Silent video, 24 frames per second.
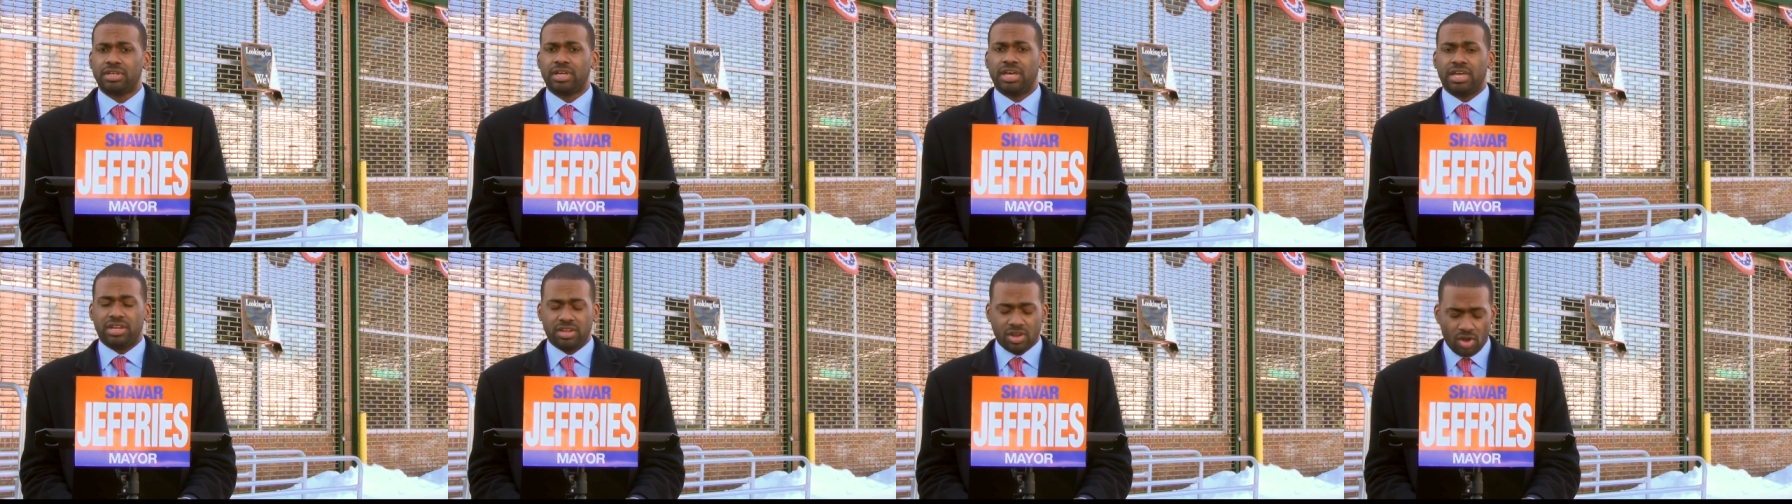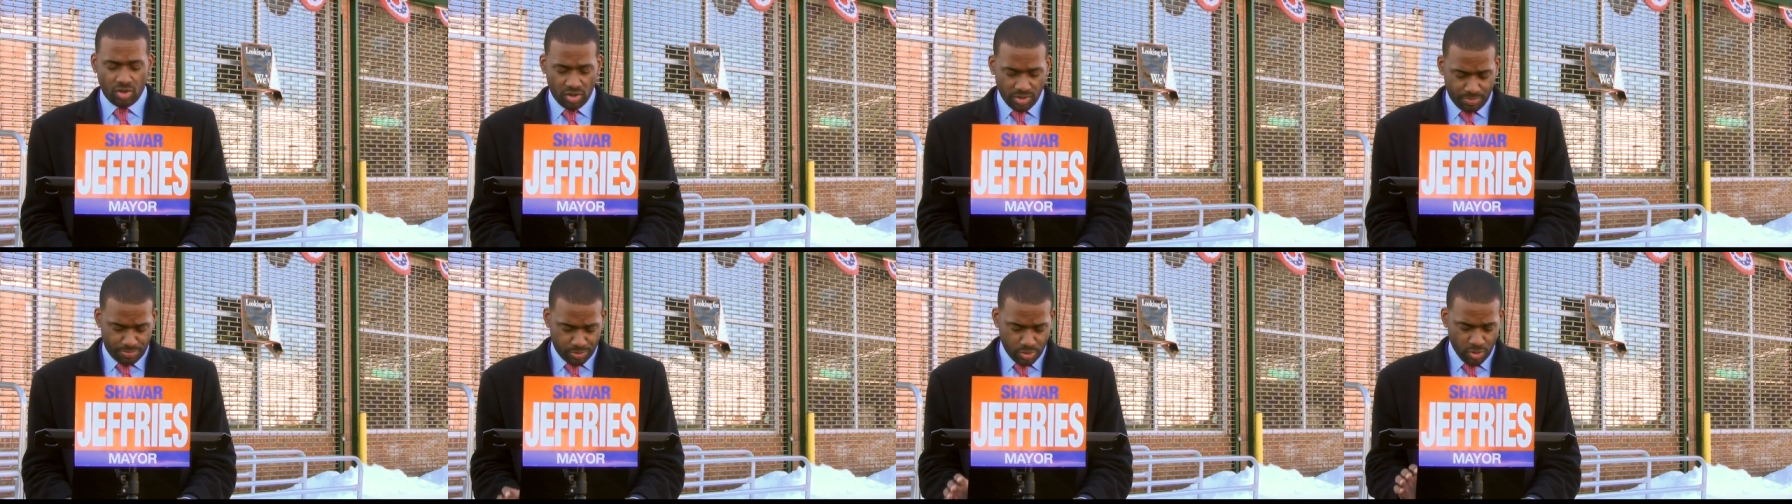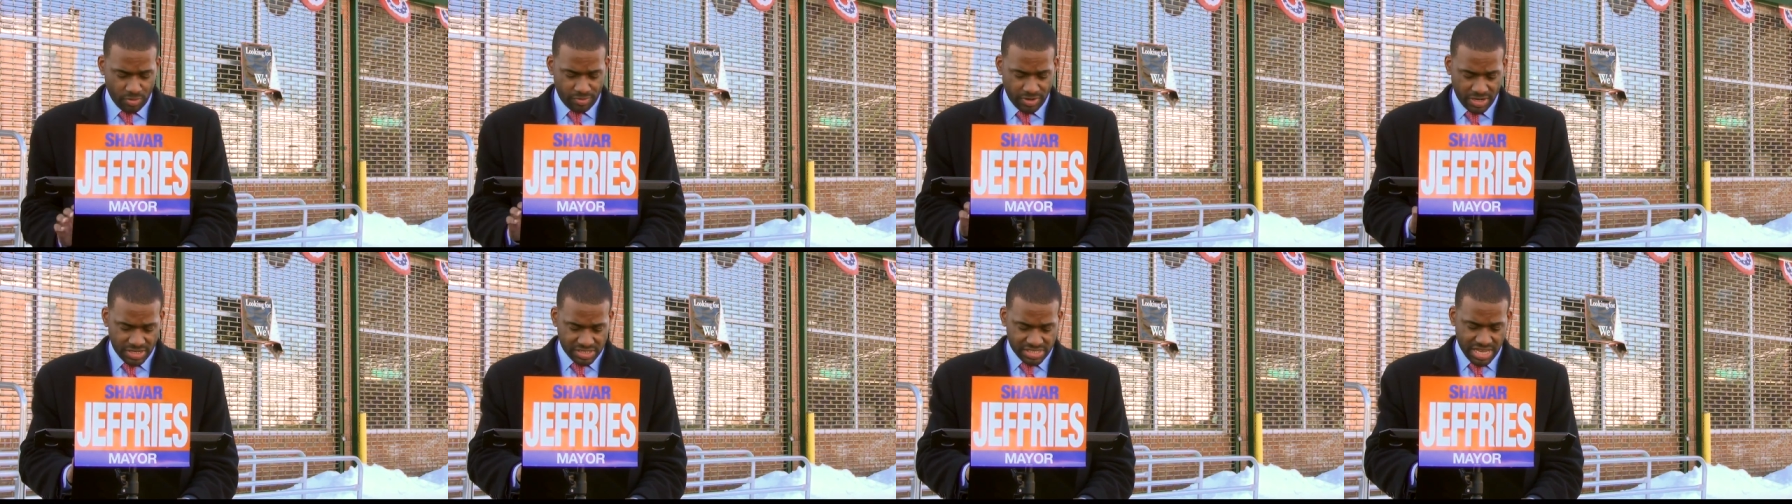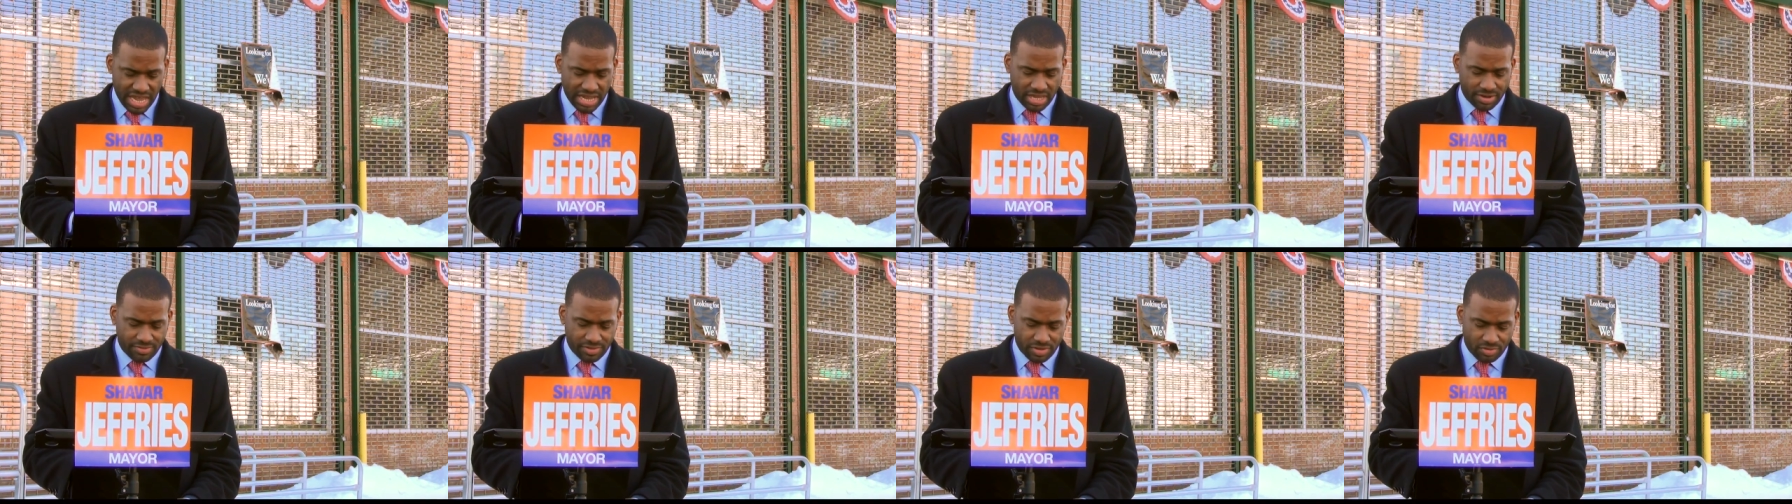and the only proven
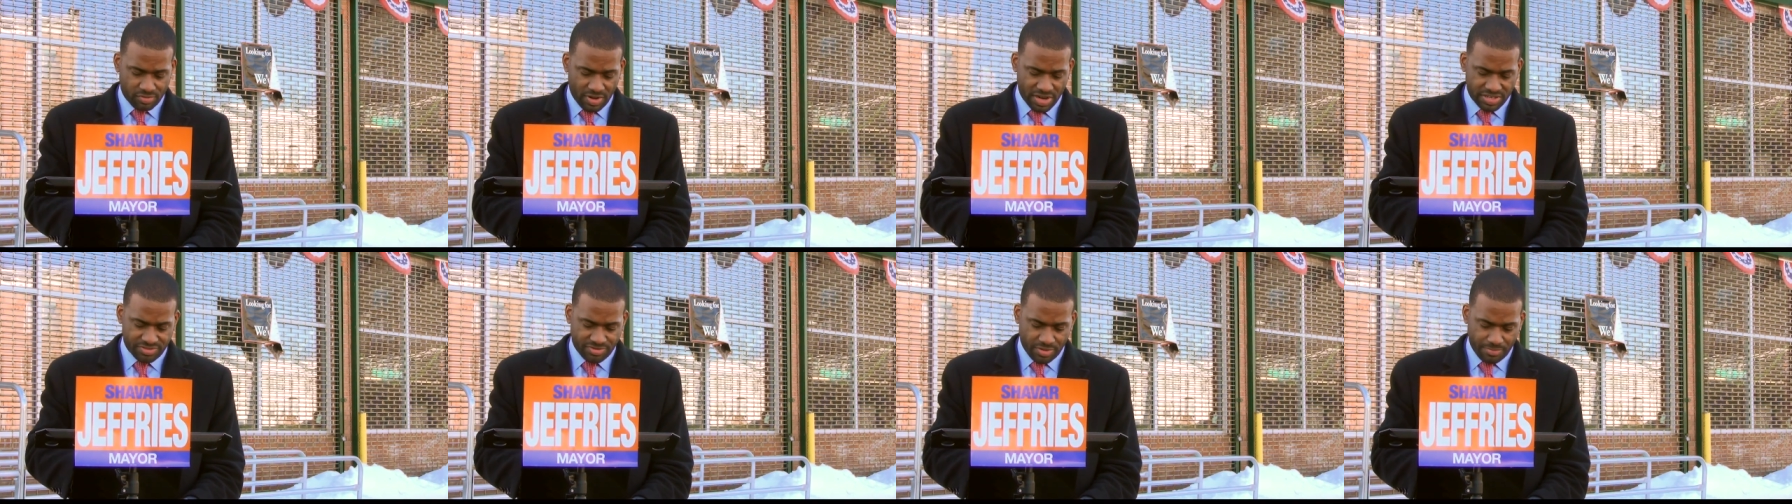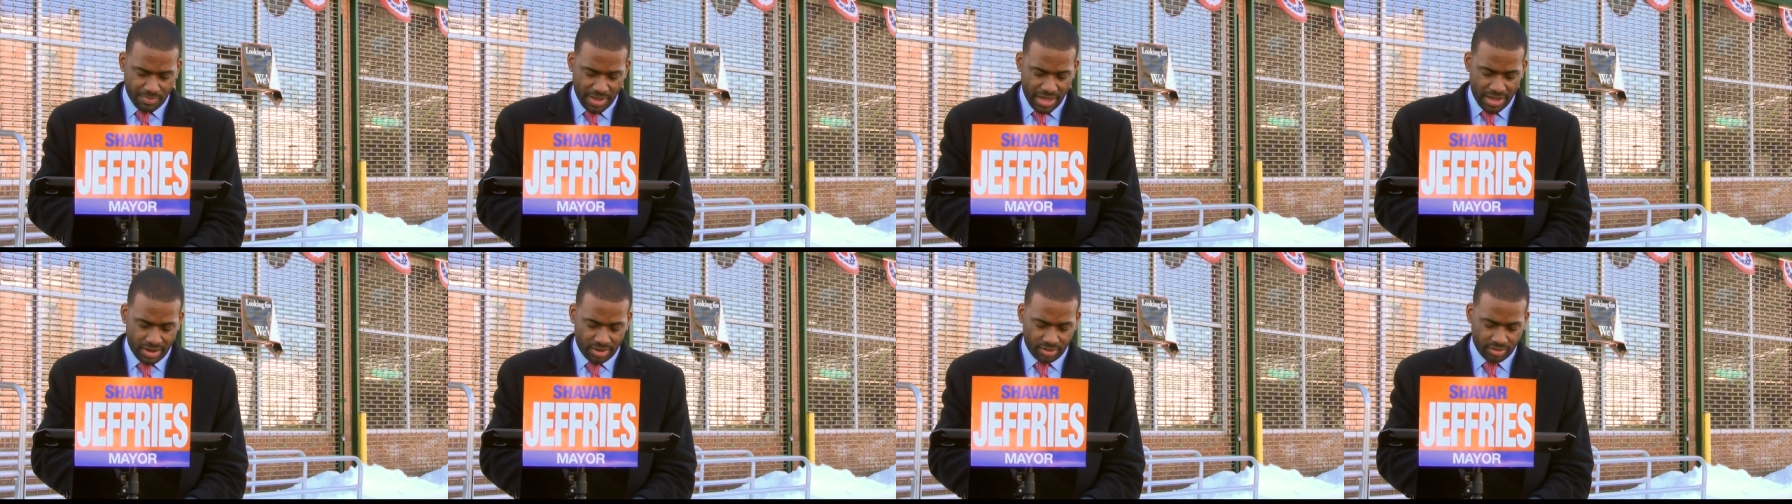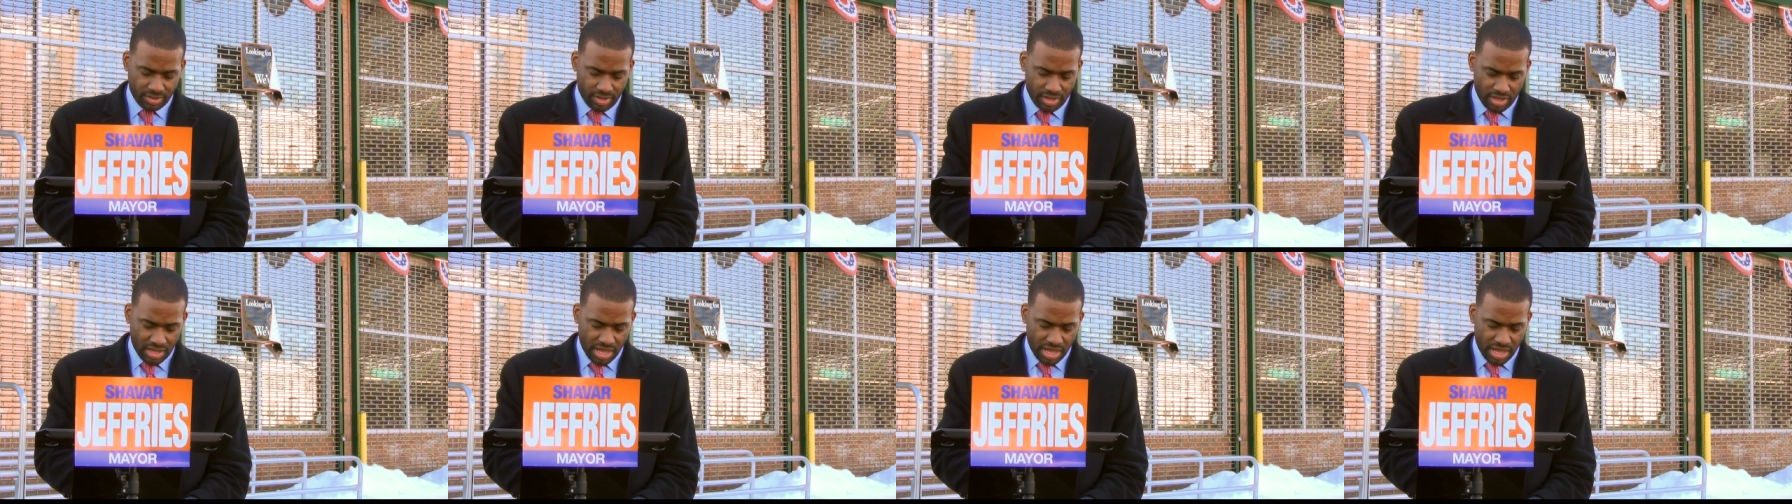executive in the race for mayor